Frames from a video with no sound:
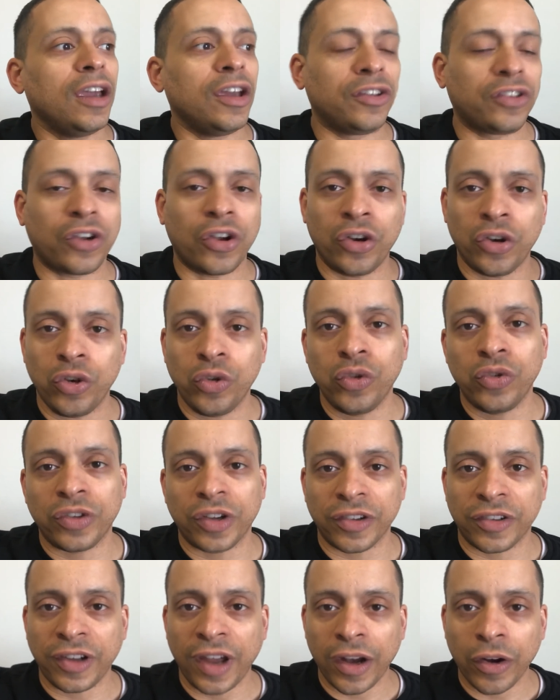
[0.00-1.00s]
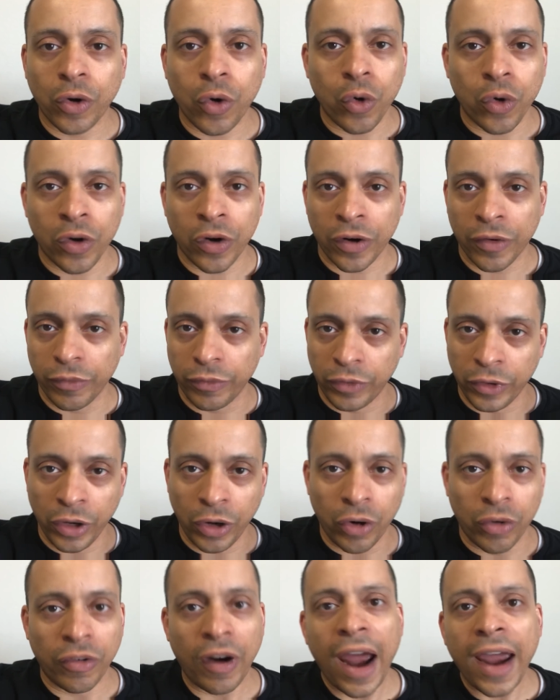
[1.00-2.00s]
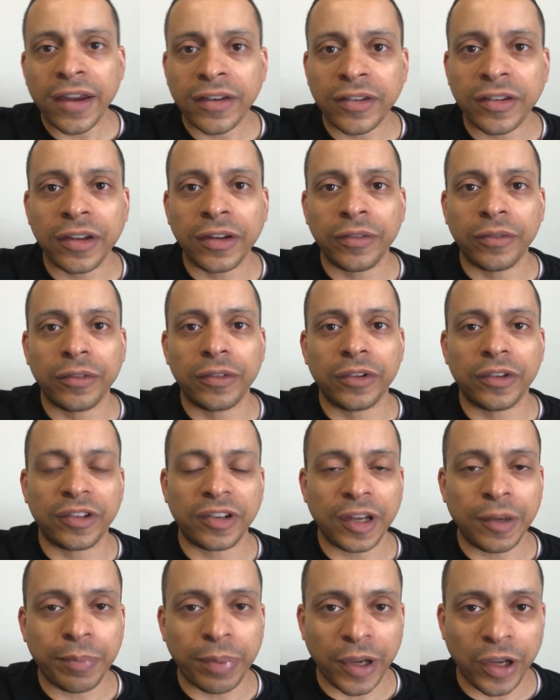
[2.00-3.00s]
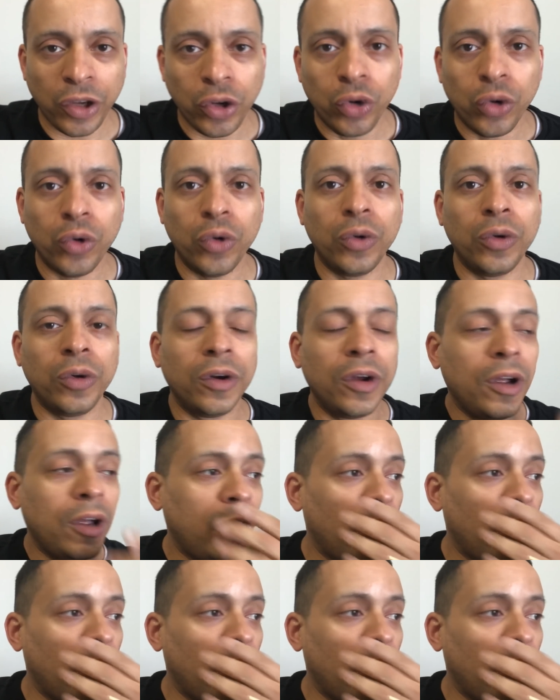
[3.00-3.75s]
It's going to use the Zen Core, Ryzen CPU.